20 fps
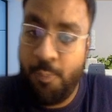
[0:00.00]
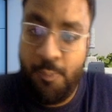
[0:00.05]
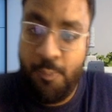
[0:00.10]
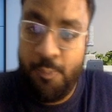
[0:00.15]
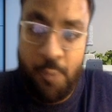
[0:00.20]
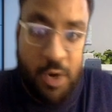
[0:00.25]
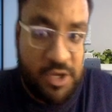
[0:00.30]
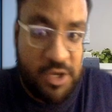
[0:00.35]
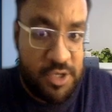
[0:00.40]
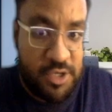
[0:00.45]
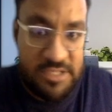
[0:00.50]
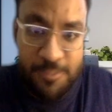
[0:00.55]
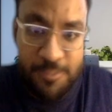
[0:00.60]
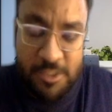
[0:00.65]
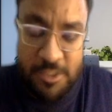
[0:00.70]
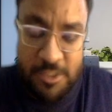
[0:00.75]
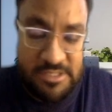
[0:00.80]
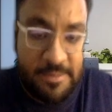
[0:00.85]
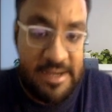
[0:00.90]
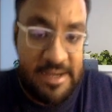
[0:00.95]
what your
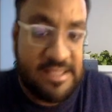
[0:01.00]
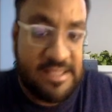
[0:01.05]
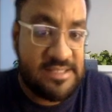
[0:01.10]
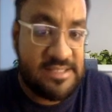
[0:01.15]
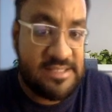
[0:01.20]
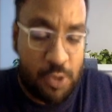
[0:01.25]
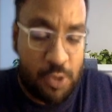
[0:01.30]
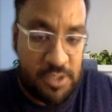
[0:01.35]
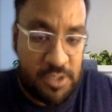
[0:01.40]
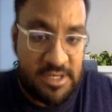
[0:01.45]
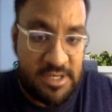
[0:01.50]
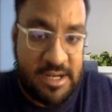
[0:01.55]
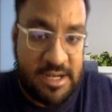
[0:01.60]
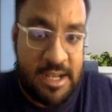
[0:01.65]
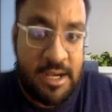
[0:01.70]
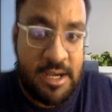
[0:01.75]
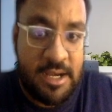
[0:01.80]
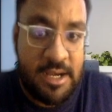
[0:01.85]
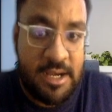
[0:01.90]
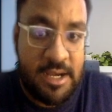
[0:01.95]
responsibility as a doctor
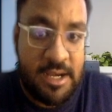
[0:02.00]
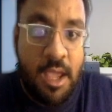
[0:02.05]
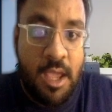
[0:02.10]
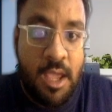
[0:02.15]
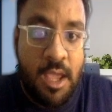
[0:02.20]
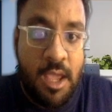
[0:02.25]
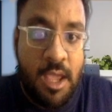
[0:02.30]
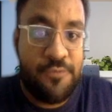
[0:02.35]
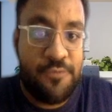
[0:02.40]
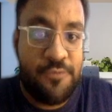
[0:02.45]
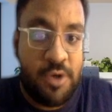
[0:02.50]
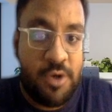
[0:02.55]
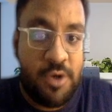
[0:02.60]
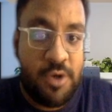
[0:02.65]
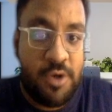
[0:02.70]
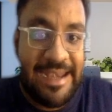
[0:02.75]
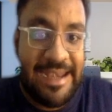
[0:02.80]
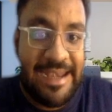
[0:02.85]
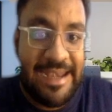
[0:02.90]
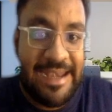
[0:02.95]
are, you've
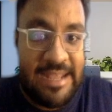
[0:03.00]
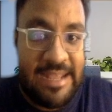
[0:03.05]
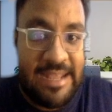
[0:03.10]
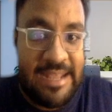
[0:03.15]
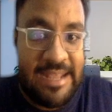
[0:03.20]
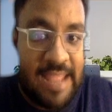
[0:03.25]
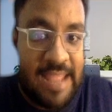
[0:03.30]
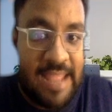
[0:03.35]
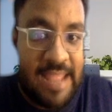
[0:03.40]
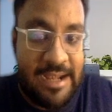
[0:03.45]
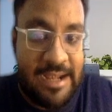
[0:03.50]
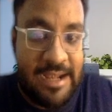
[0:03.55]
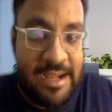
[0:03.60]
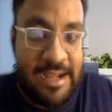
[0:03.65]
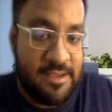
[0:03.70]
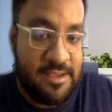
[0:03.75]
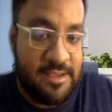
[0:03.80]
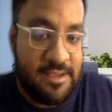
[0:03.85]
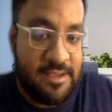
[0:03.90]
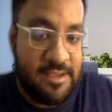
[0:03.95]
already done that
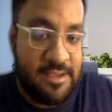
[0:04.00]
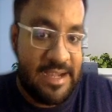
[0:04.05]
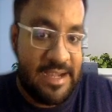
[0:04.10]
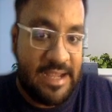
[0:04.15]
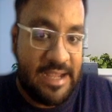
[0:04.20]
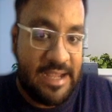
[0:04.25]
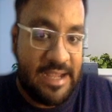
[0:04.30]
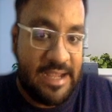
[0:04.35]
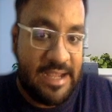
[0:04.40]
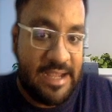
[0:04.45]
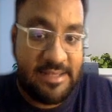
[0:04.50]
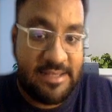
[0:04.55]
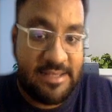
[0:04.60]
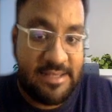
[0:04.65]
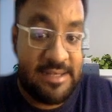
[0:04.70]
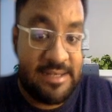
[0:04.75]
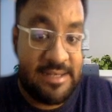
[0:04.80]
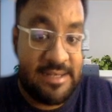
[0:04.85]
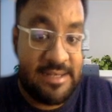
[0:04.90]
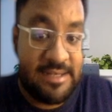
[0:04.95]
in the data
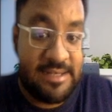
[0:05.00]
gathering.